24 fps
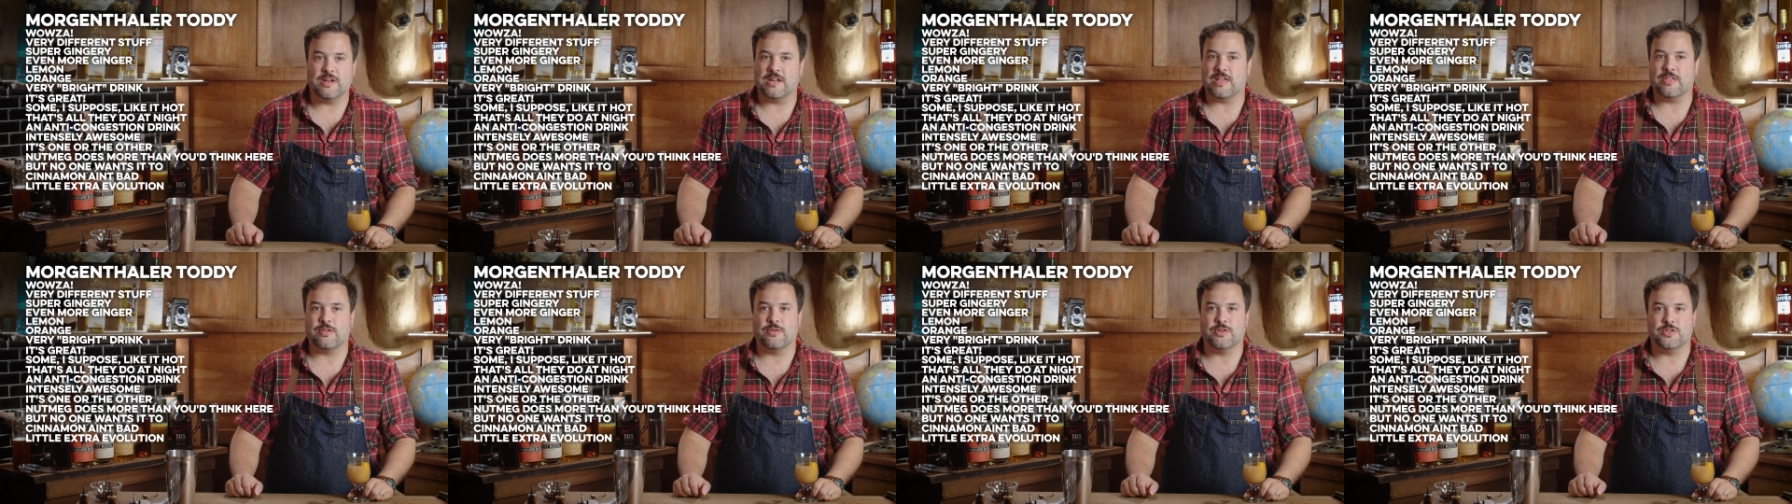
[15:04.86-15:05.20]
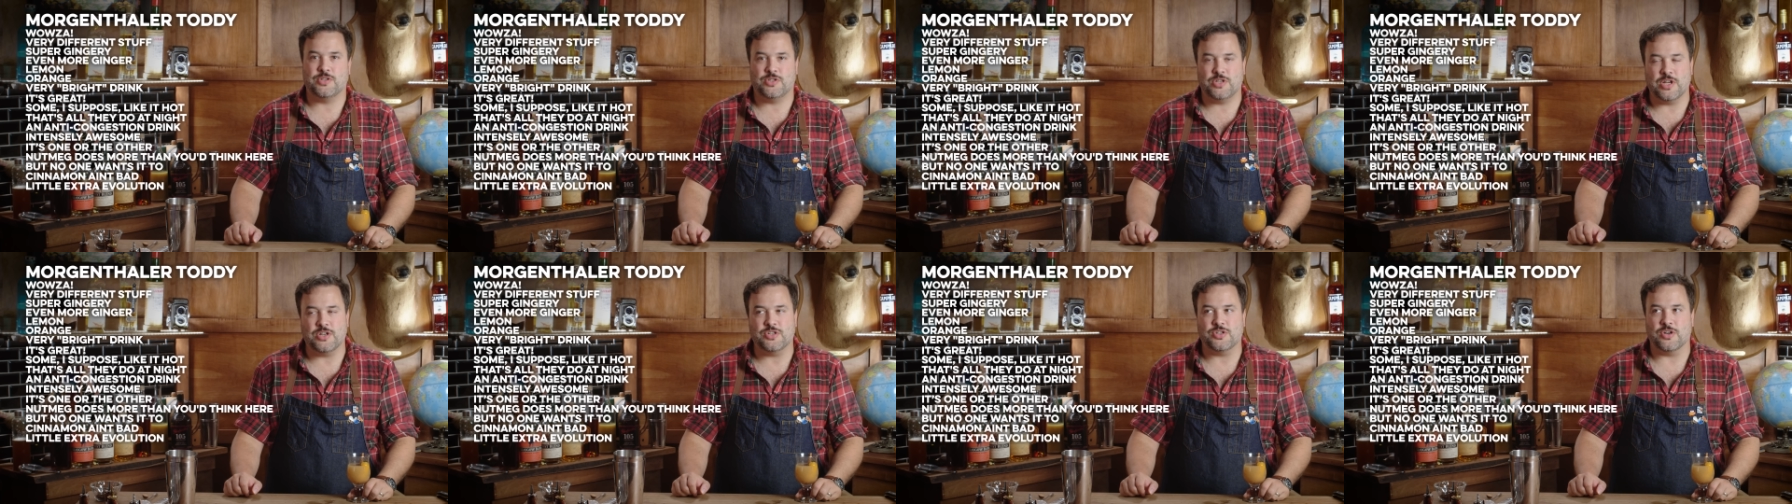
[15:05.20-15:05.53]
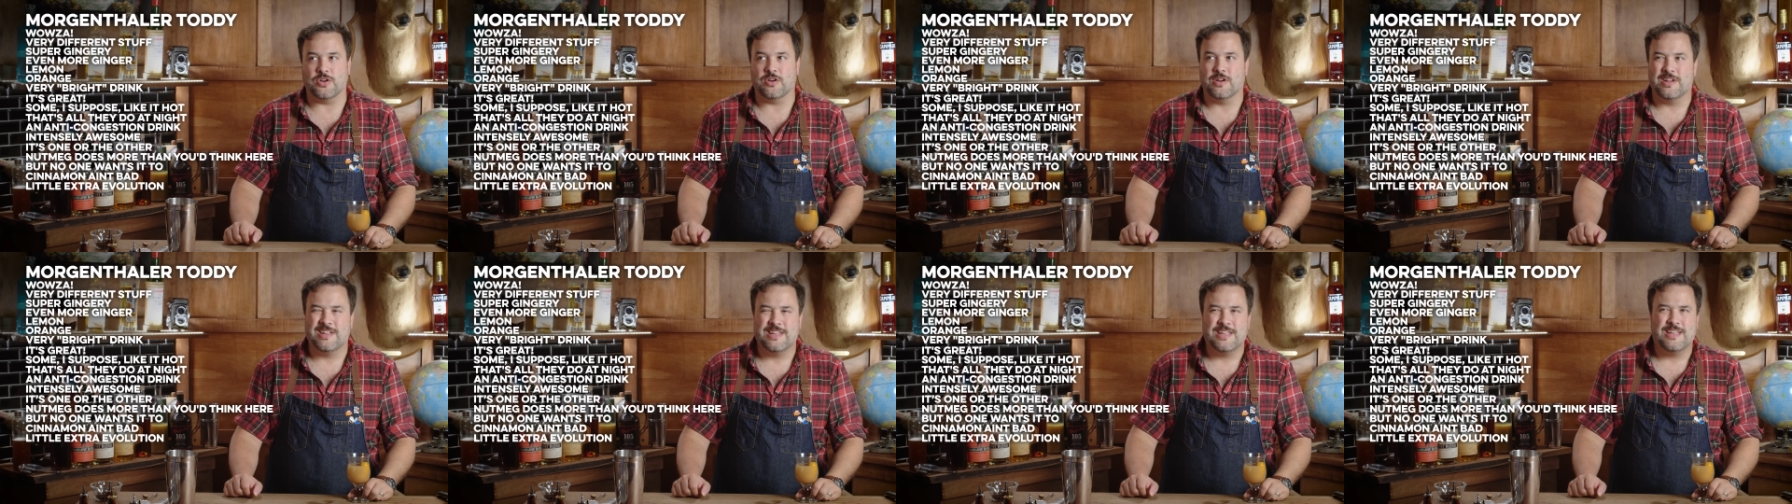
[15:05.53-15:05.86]
and neither is
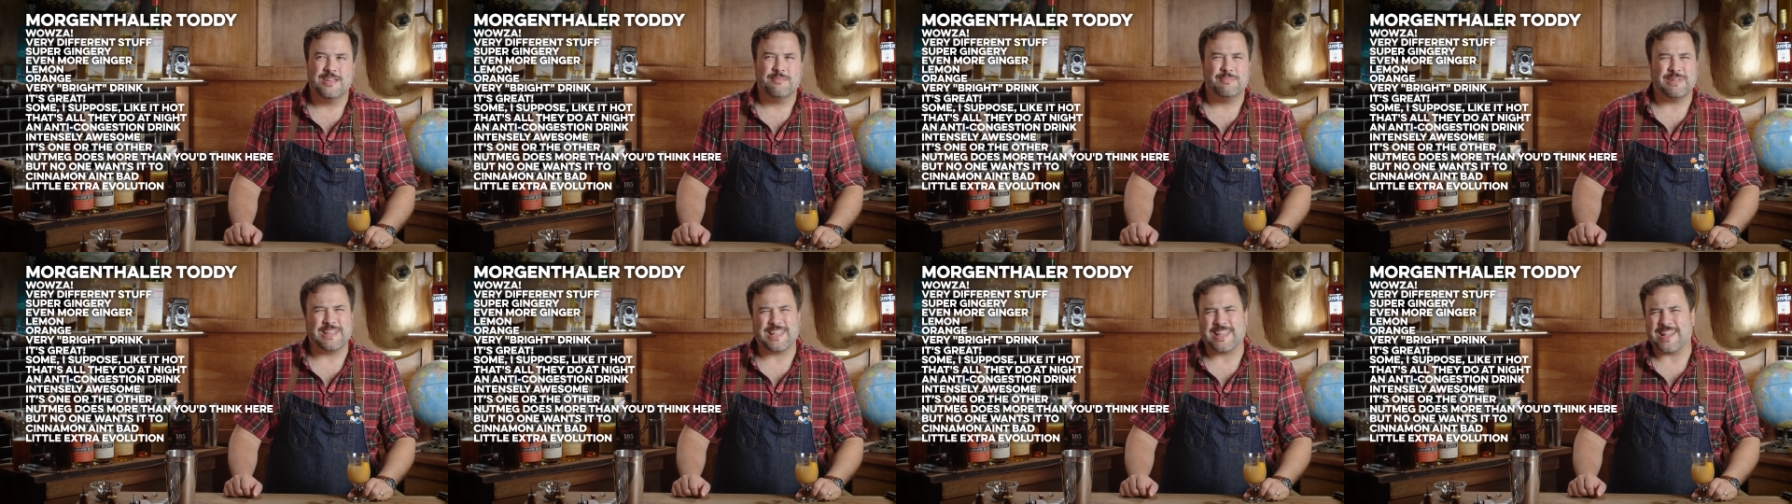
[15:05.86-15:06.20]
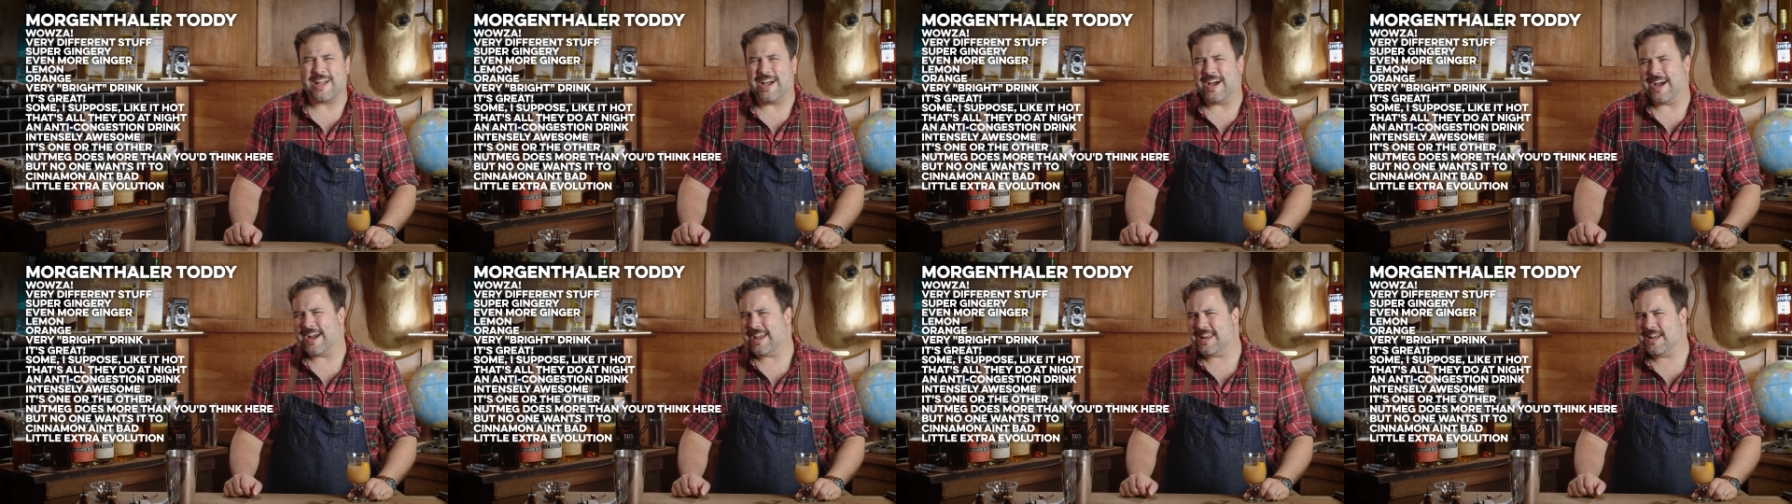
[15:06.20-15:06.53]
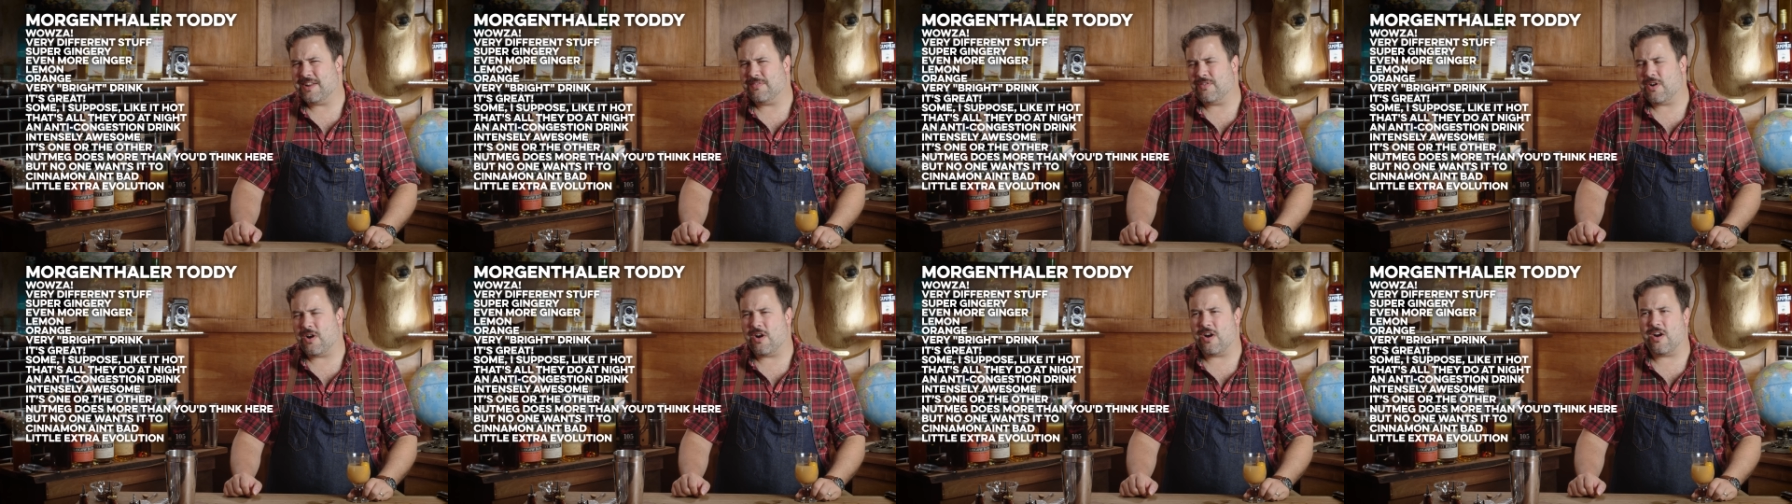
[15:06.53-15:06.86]
ginger, but they
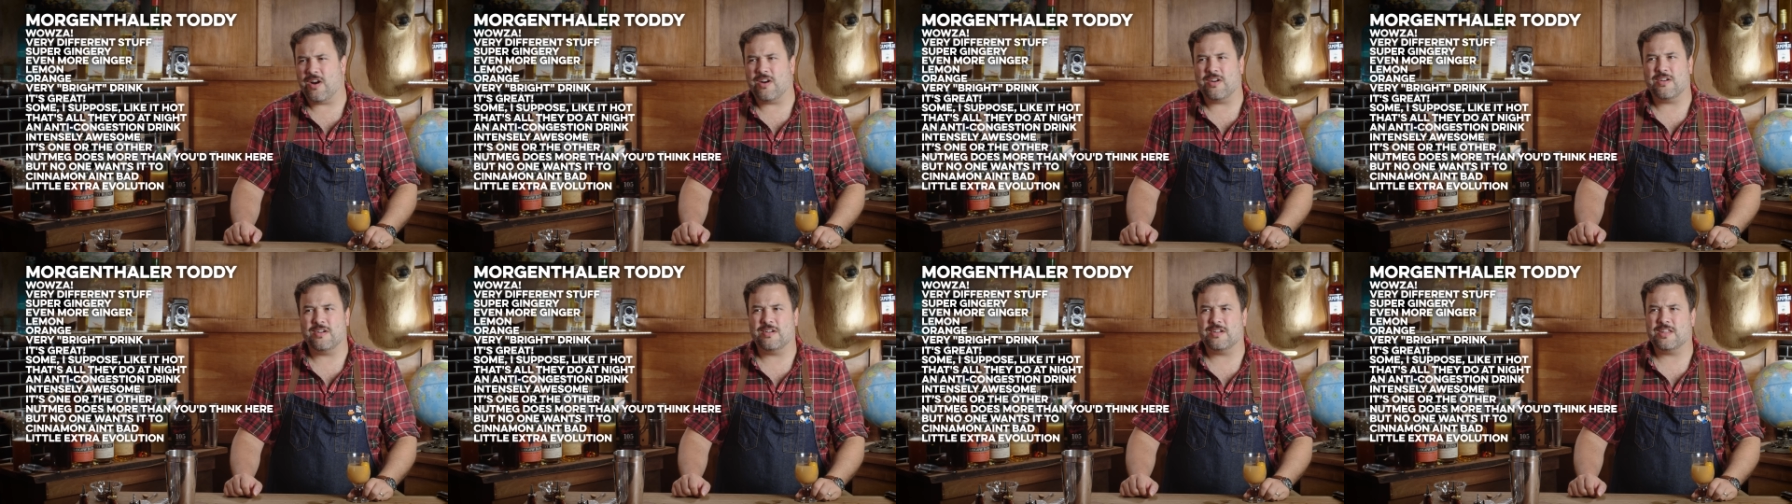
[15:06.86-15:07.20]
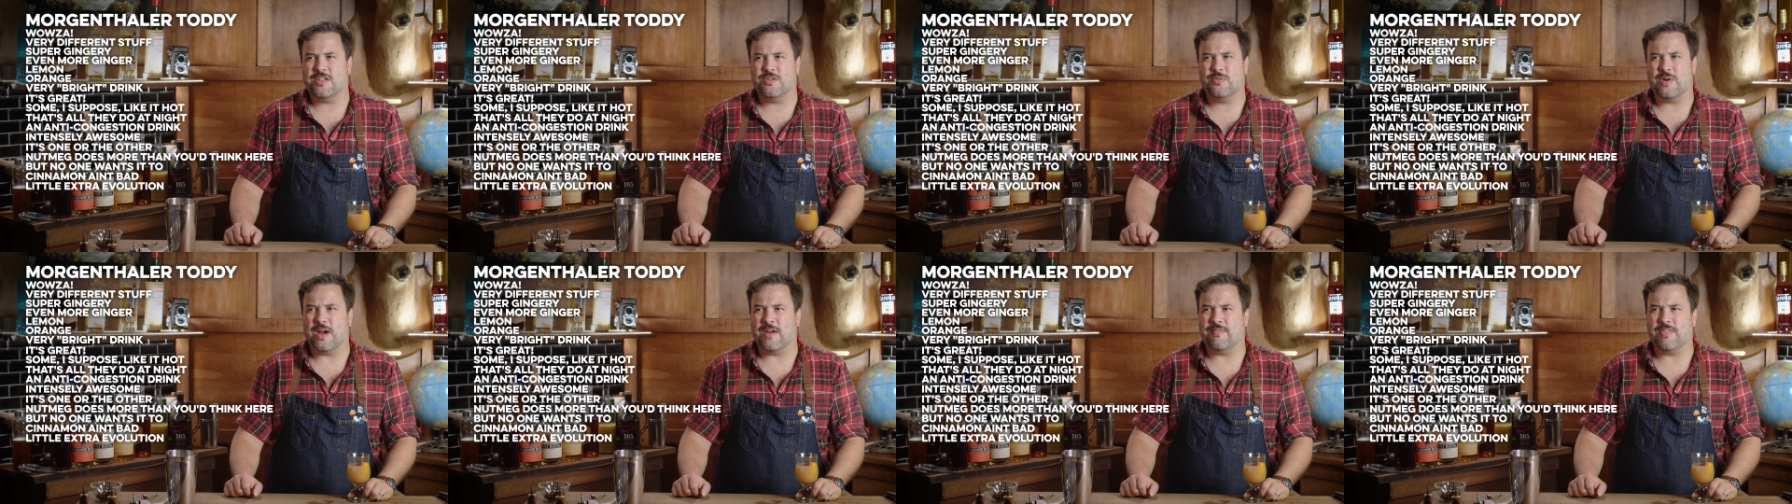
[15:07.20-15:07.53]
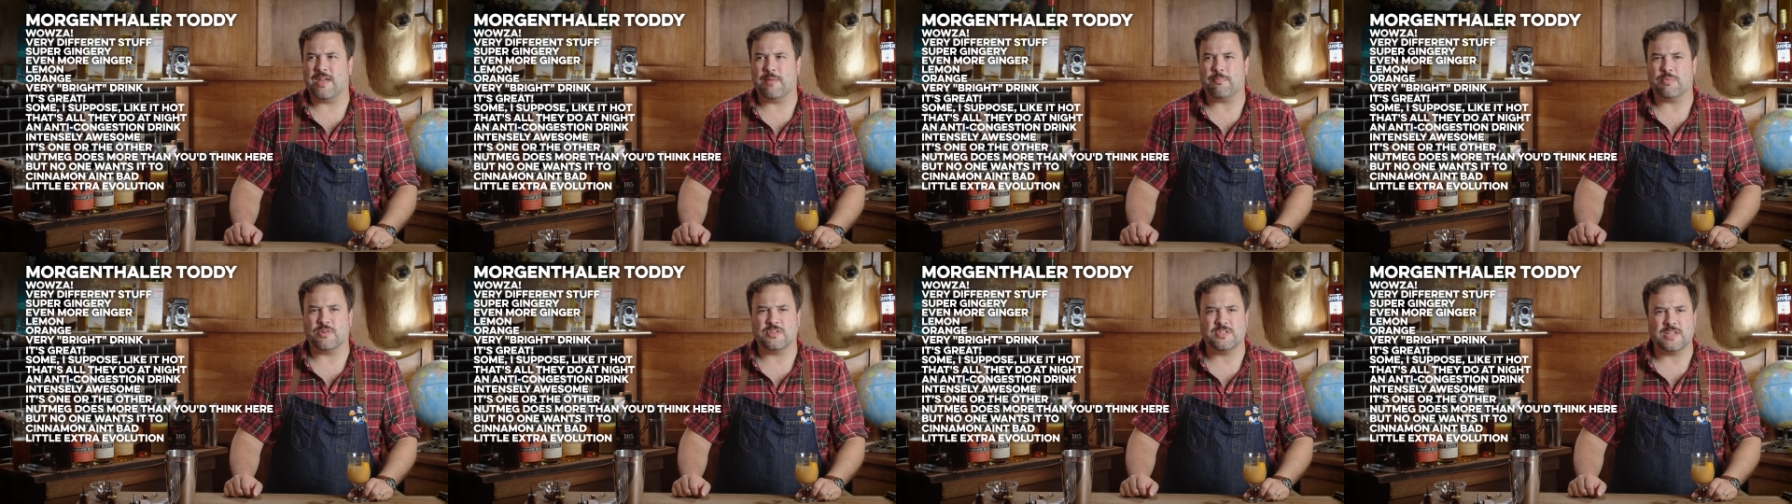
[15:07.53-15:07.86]
kind of are, you have
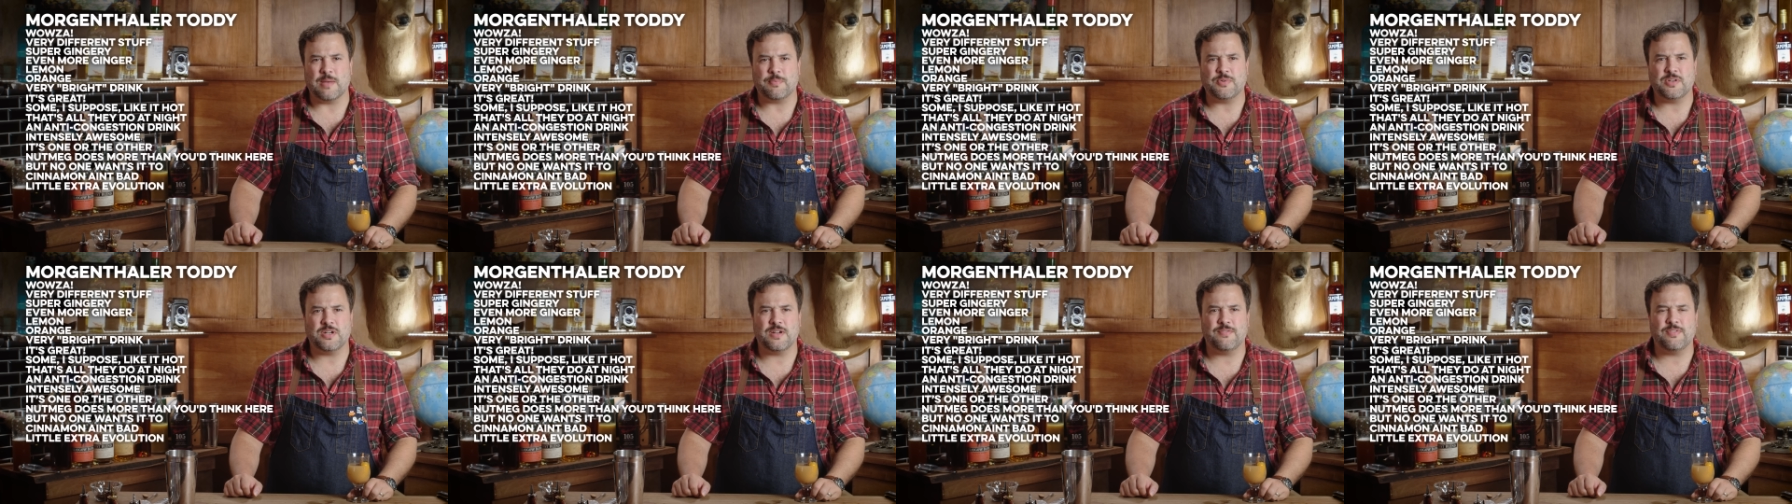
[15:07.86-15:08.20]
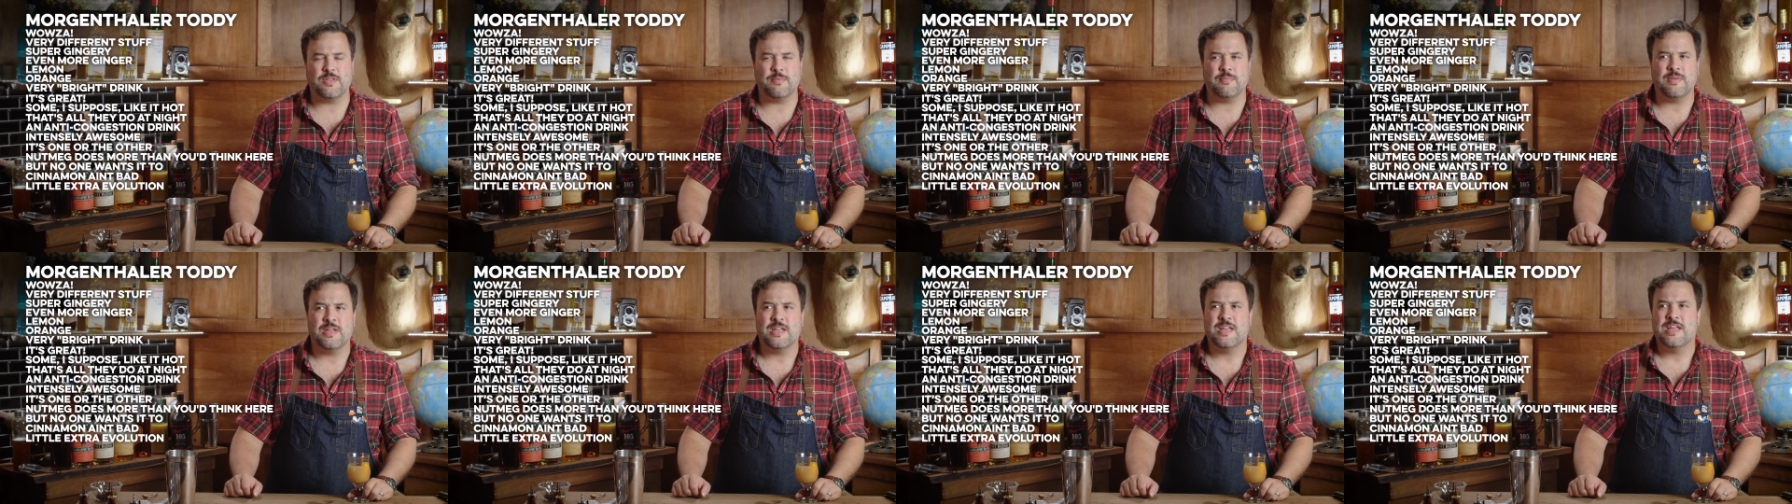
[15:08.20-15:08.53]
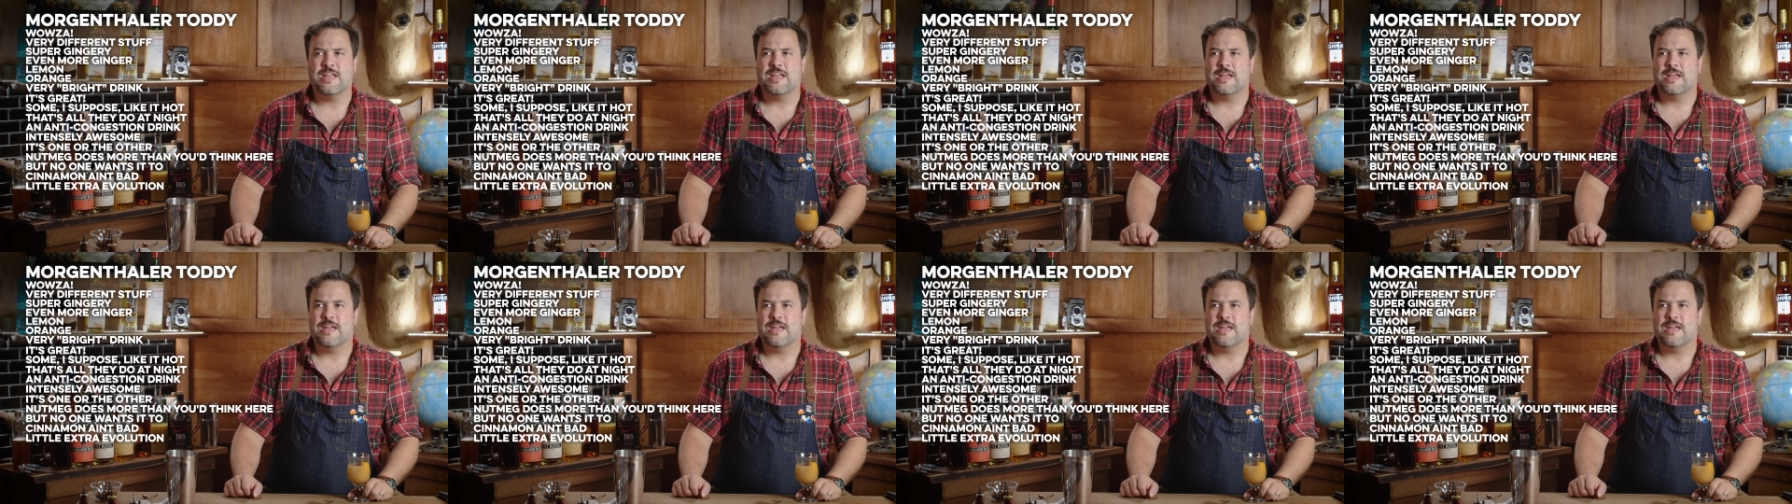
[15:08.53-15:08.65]
that perception of them.